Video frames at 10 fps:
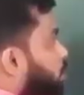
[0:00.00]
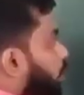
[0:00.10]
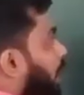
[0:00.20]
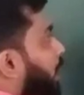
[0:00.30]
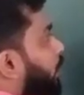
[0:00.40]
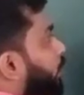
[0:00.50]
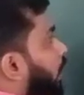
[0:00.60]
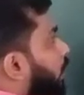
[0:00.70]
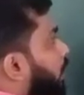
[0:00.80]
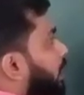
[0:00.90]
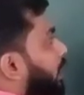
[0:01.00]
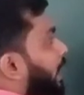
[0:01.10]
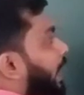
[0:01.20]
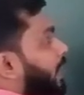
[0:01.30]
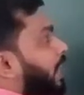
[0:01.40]
so that you are getting
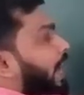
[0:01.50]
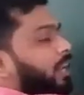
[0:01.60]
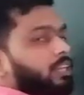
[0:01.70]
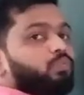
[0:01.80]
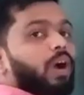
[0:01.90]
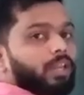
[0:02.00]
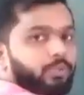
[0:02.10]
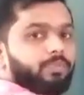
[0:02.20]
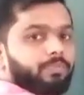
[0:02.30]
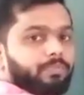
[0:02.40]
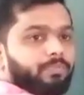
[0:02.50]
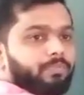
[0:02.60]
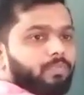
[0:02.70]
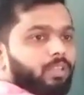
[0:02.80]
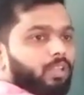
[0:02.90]
a correct value.
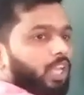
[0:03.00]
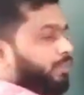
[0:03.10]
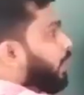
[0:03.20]
If